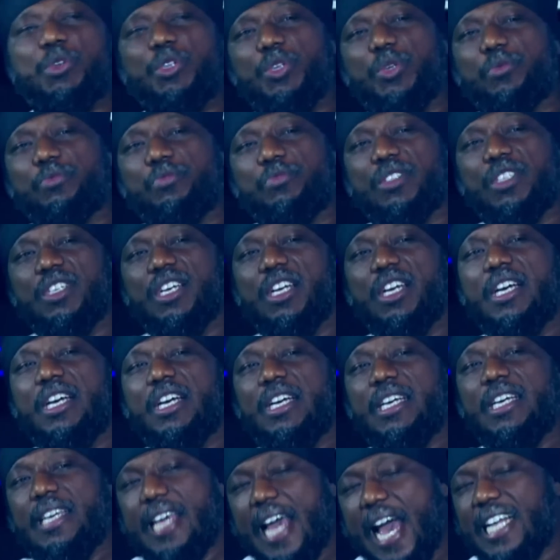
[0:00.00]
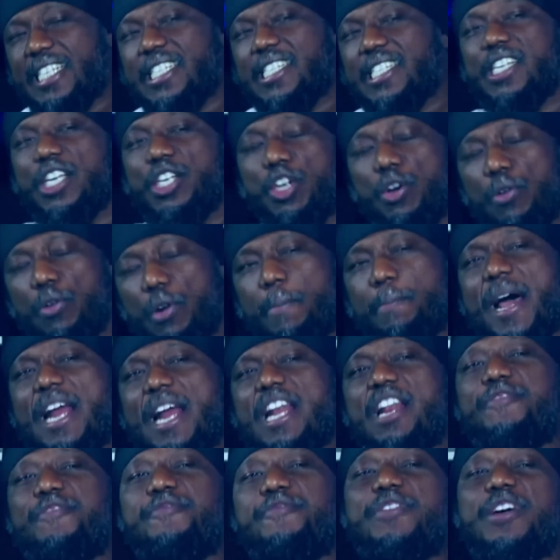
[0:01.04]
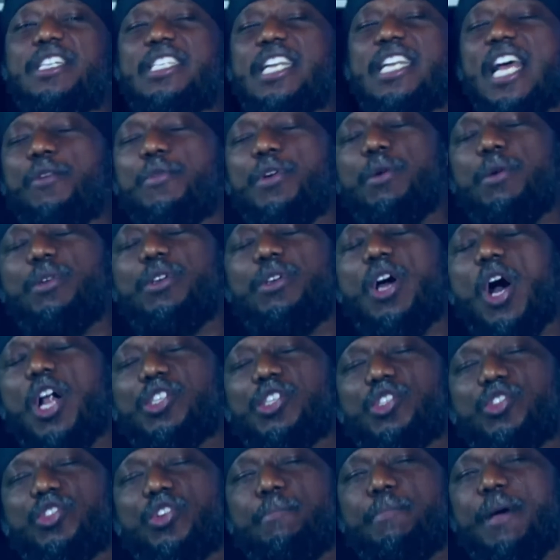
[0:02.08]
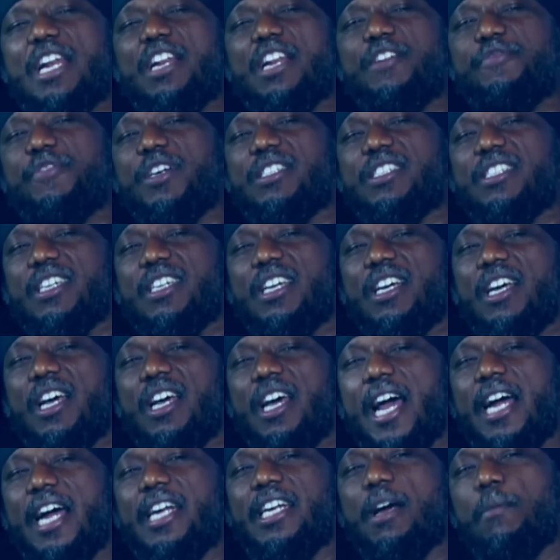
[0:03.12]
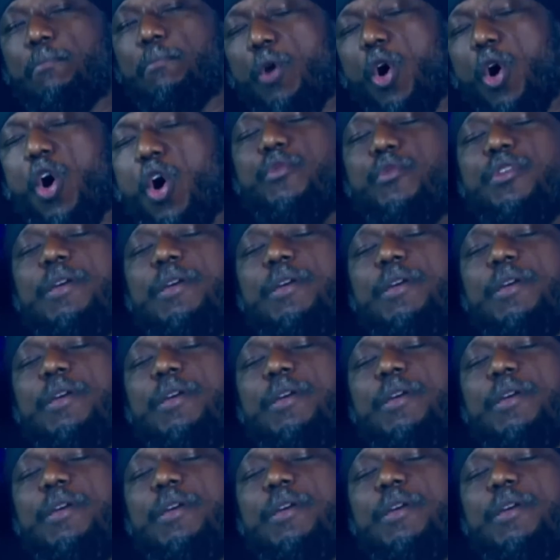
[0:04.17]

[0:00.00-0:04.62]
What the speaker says: with you. Yes, you will benefit and we would also benefit. And the more